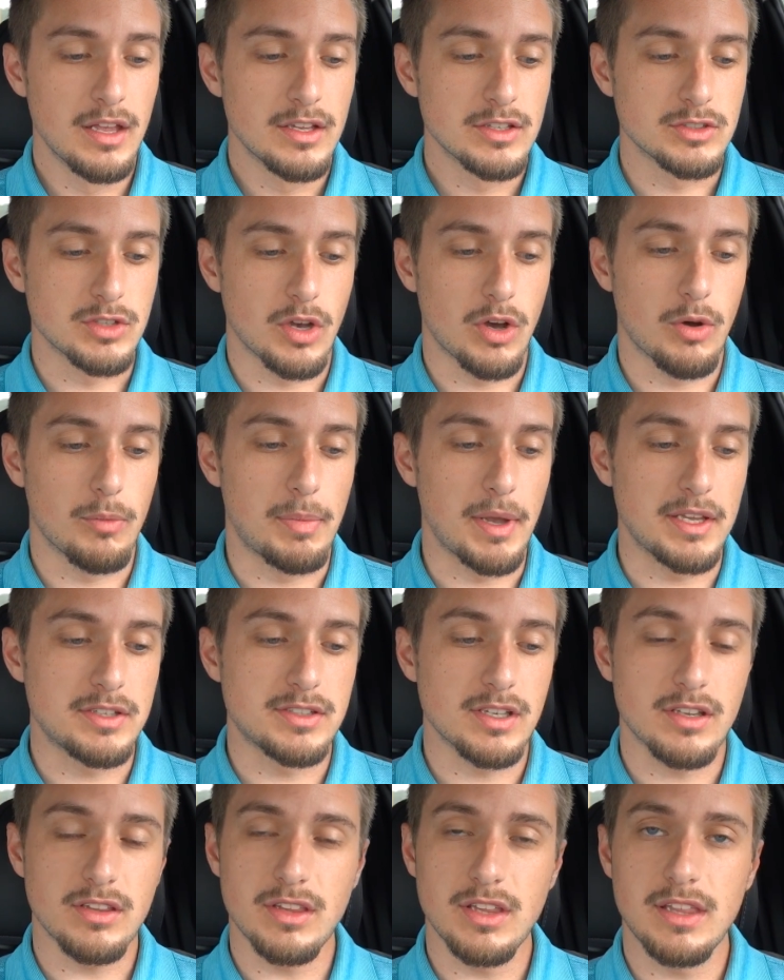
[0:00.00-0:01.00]
So
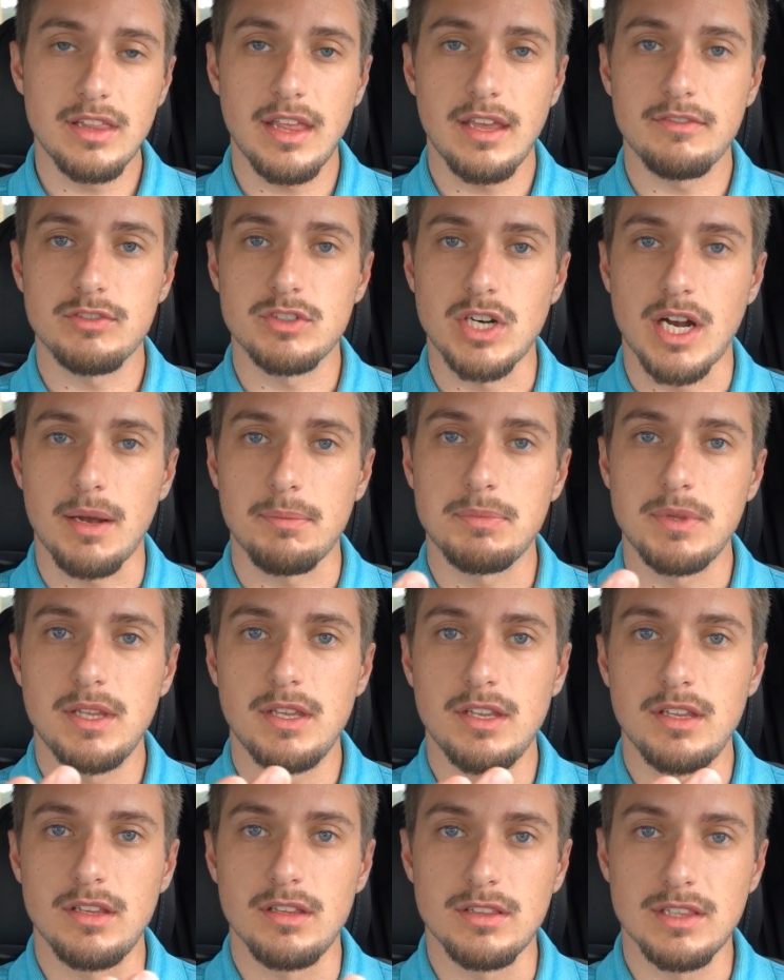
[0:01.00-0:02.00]
basically, they have dropped
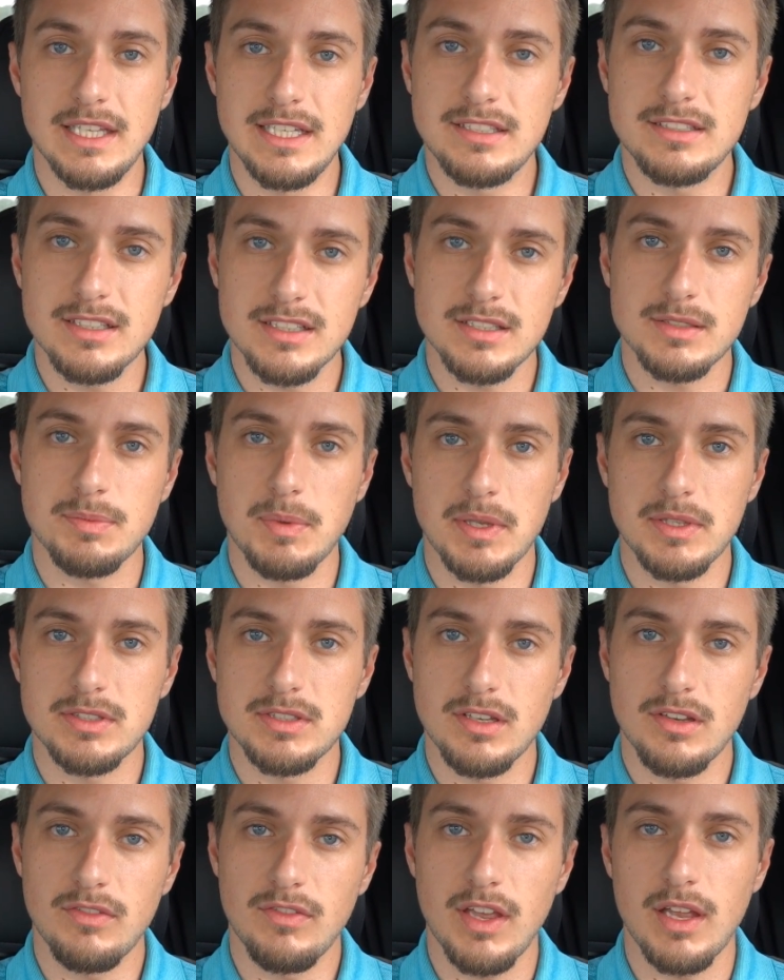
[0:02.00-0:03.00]
the least
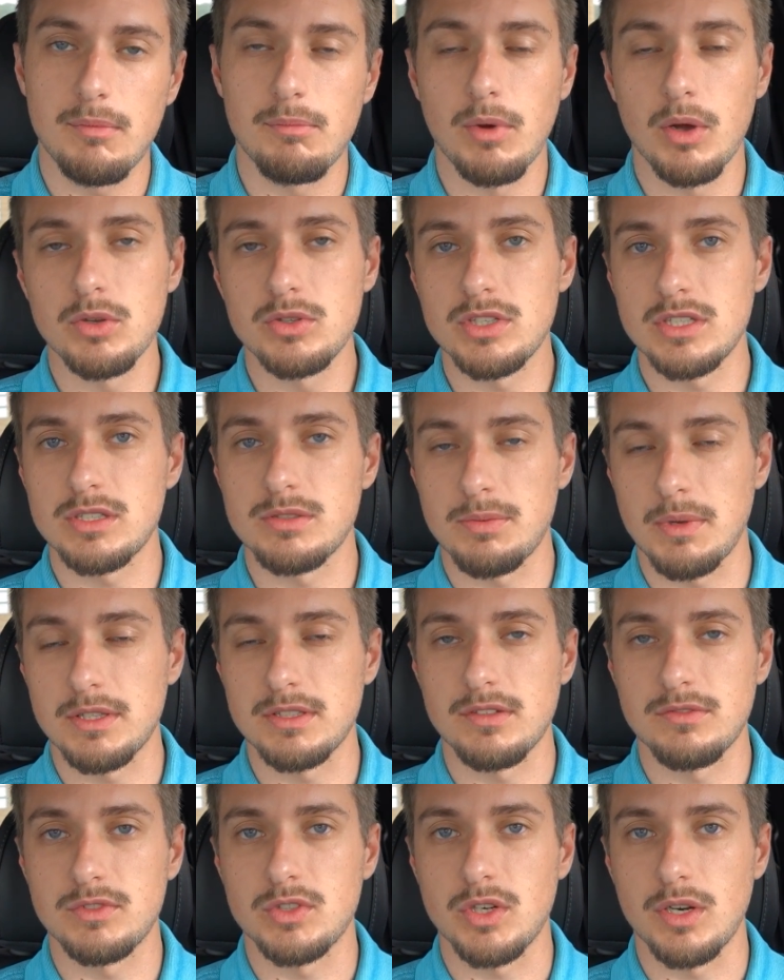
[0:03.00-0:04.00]
expensive and most
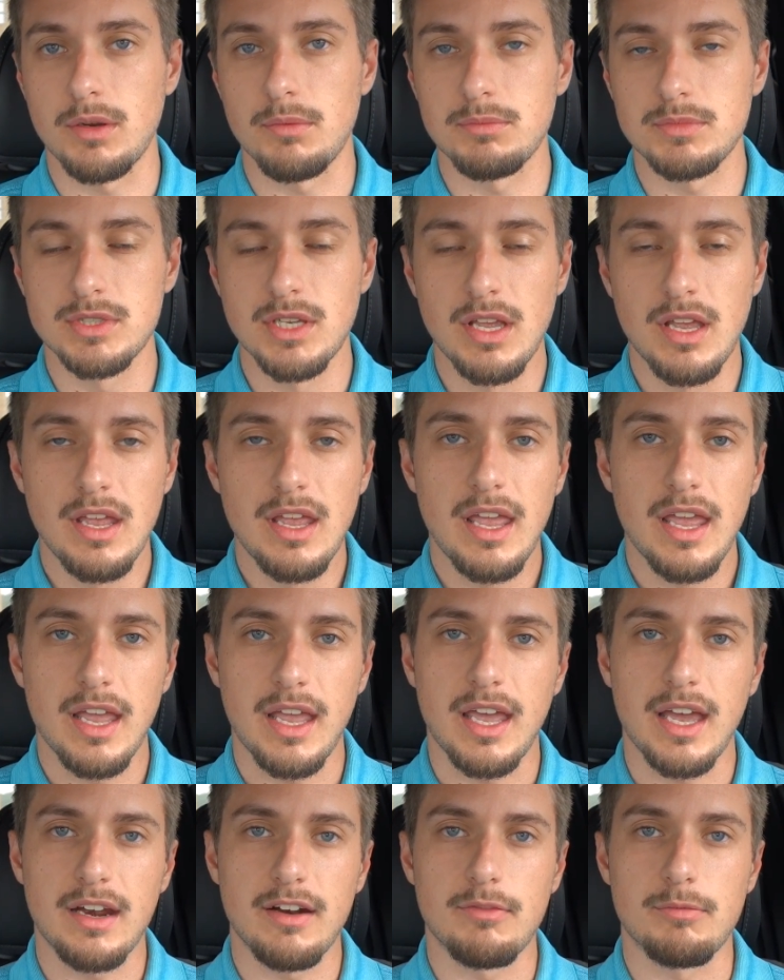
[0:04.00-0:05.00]
expensive trims and
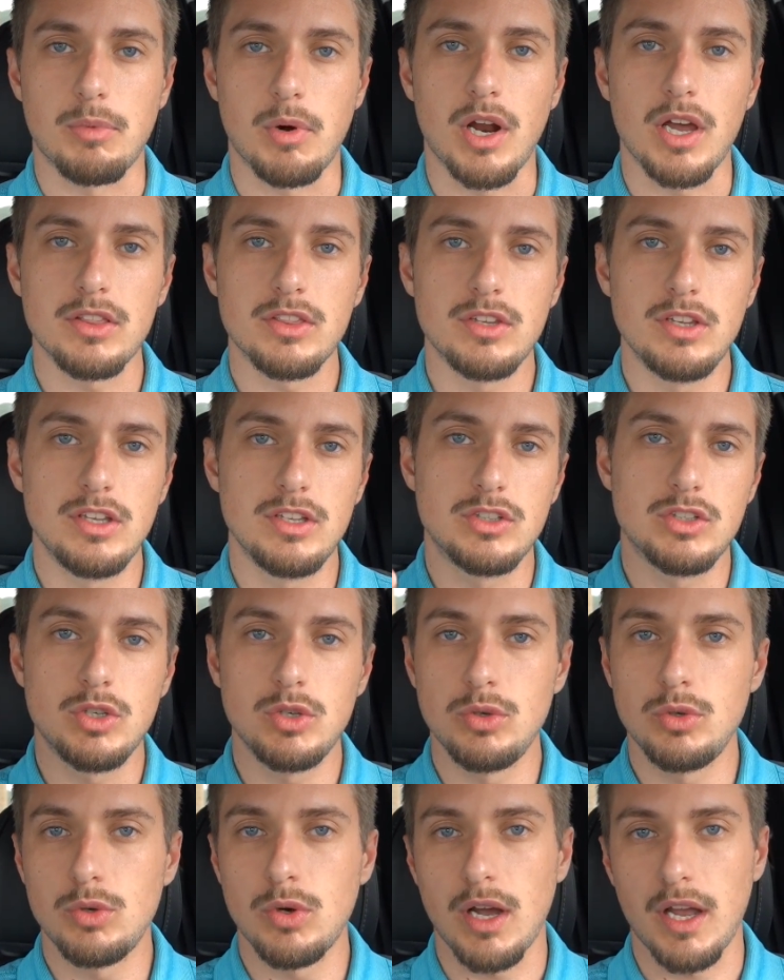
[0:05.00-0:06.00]
kind of brought the
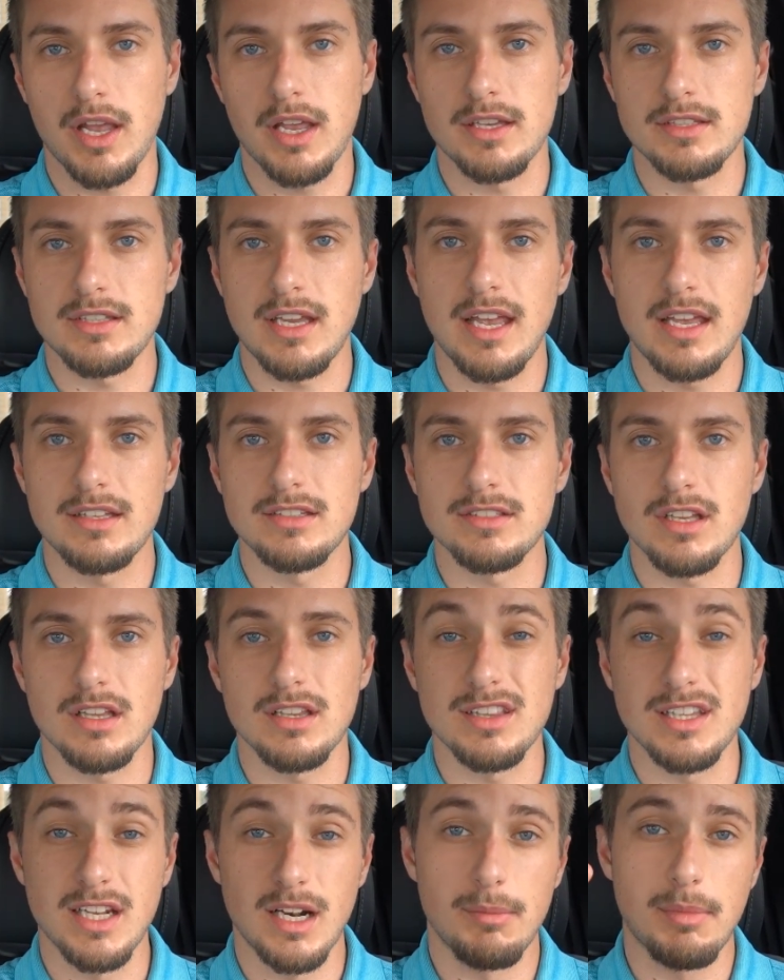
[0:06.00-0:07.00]
two, I guess, ends a
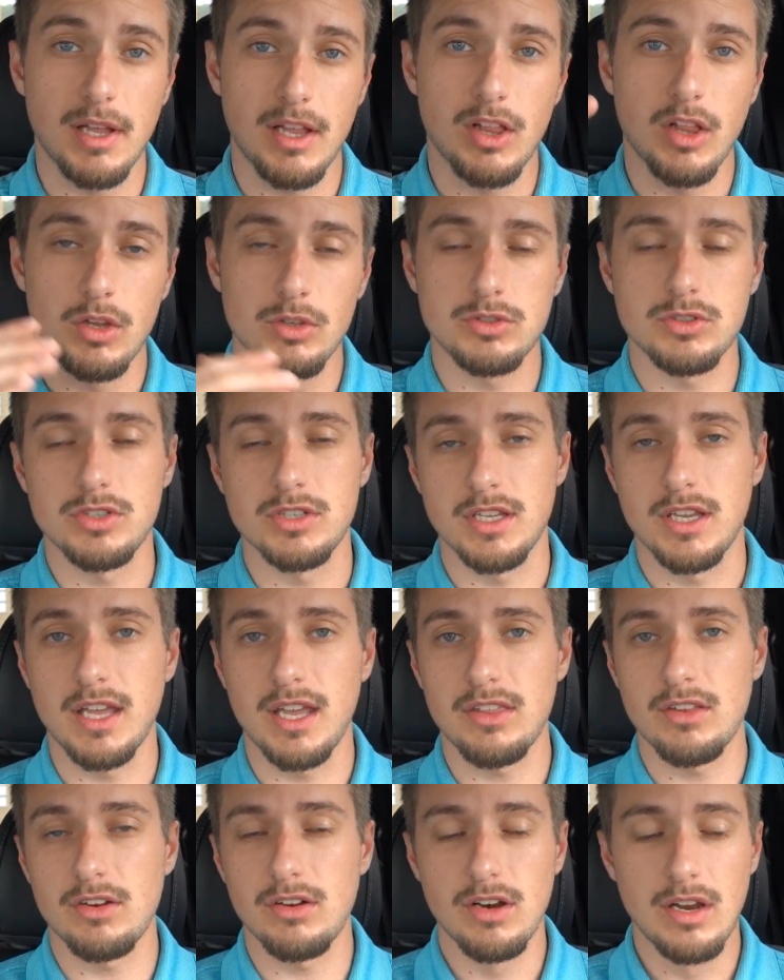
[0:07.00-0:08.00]
little bit closer
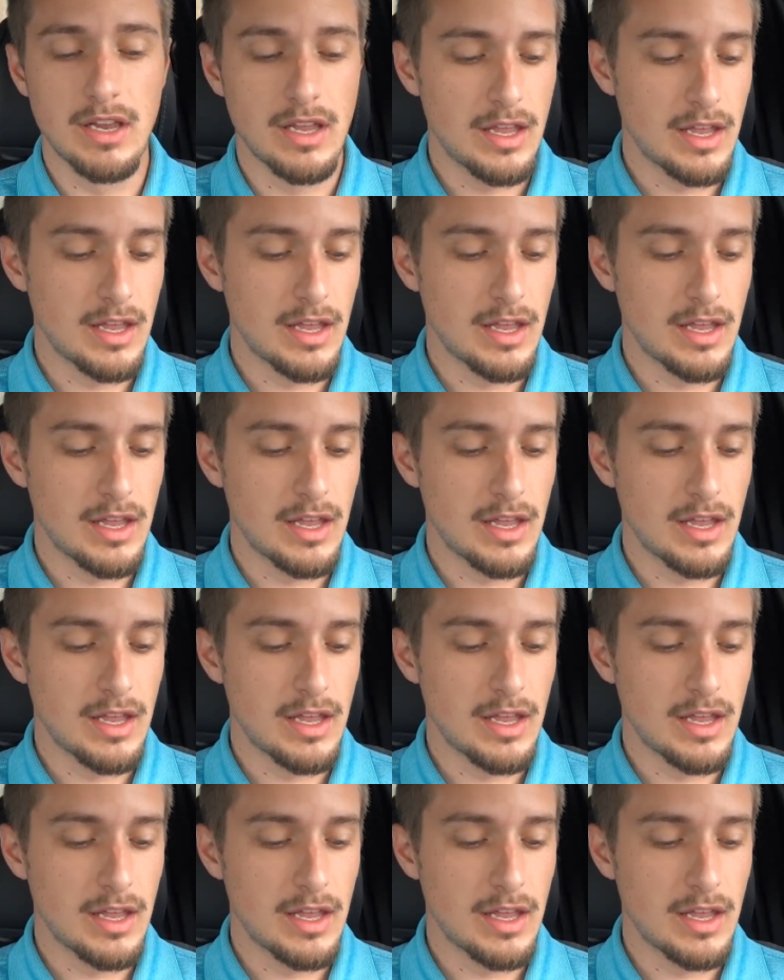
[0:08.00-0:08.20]
together.